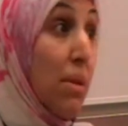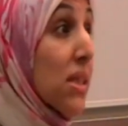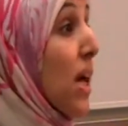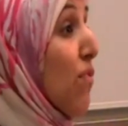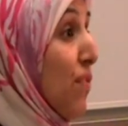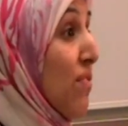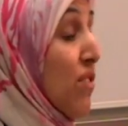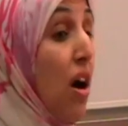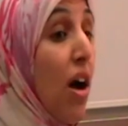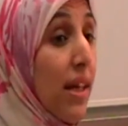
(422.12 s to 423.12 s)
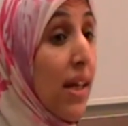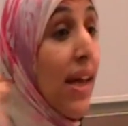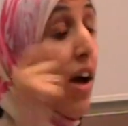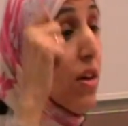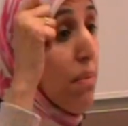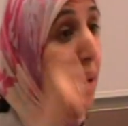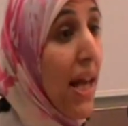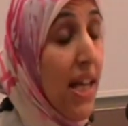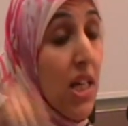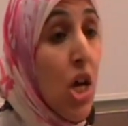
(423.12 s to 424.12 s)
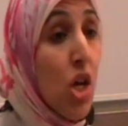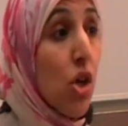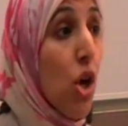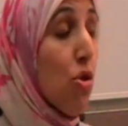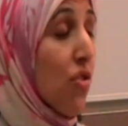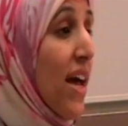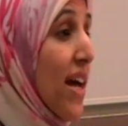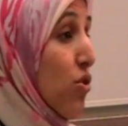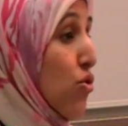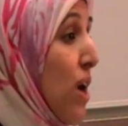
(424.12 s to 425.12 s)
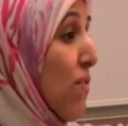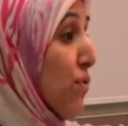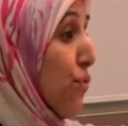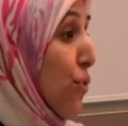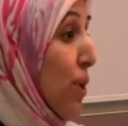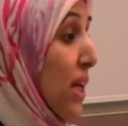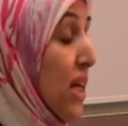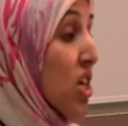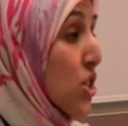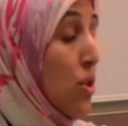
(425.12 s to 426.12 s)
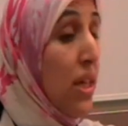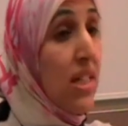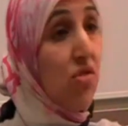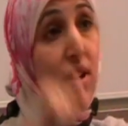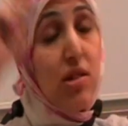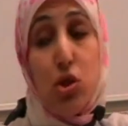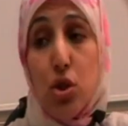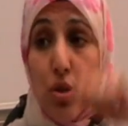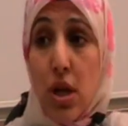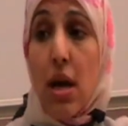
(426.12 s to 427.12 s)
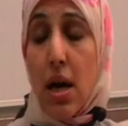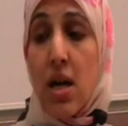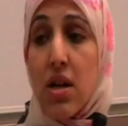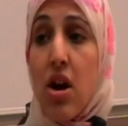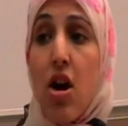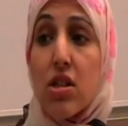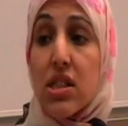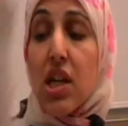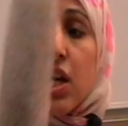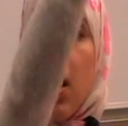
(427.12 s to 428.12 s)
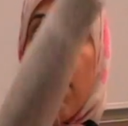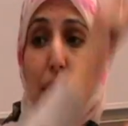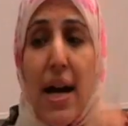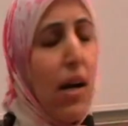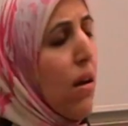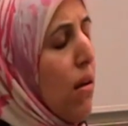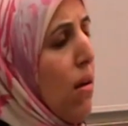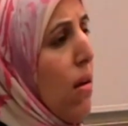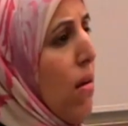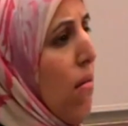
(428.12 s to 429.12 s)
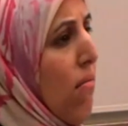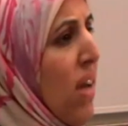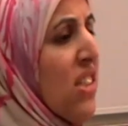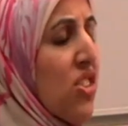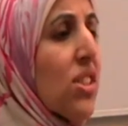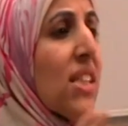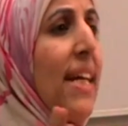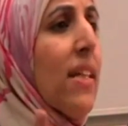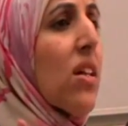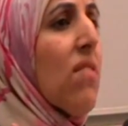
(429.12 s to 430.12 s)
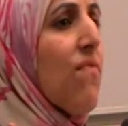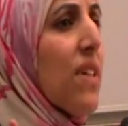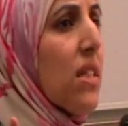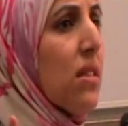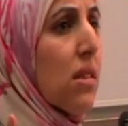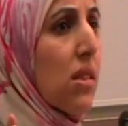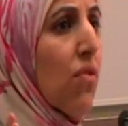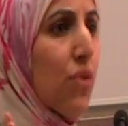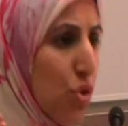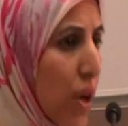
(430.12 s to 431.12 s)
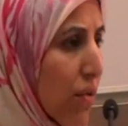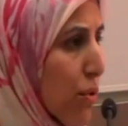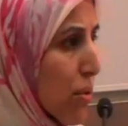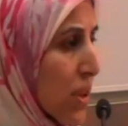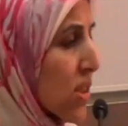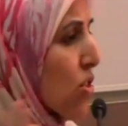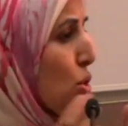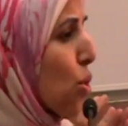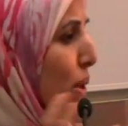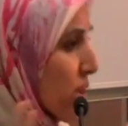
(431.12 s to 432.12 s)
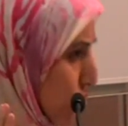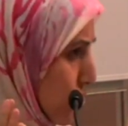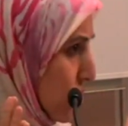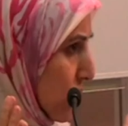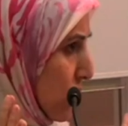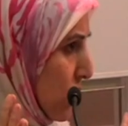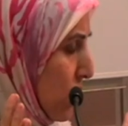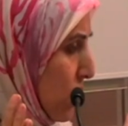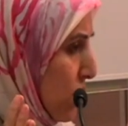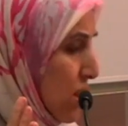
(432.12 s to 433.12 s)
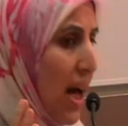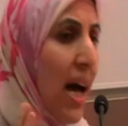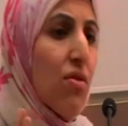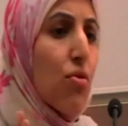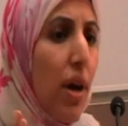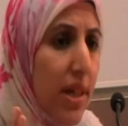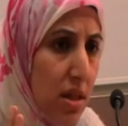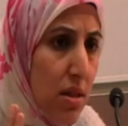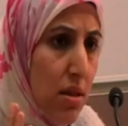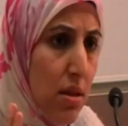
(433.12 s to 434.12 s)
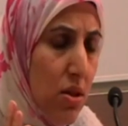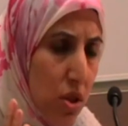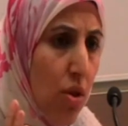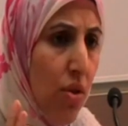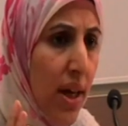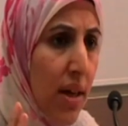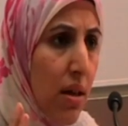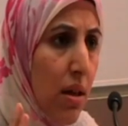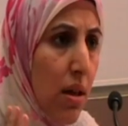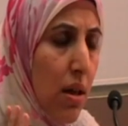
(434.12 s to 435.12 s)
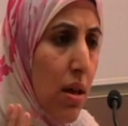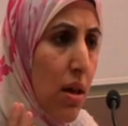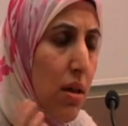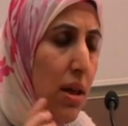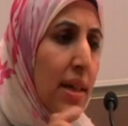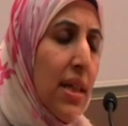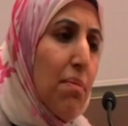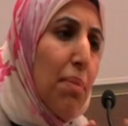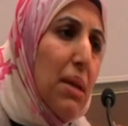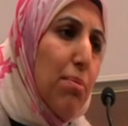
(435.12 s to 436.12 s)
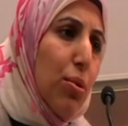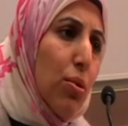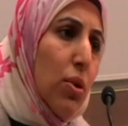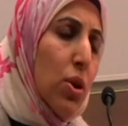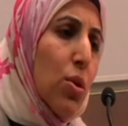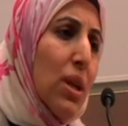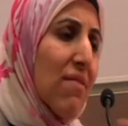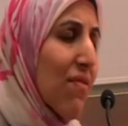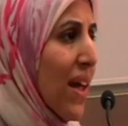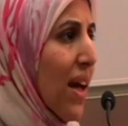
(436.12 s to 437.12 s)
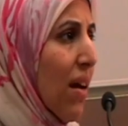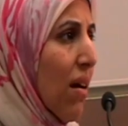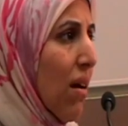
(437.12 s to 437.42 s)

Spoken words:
myself even, I can get on a plane, go there, travel freely to Israel, to Gaza, come back, and it's just the inconvenience of the travel. There's no question that I have a right to go there. And yet the people who live there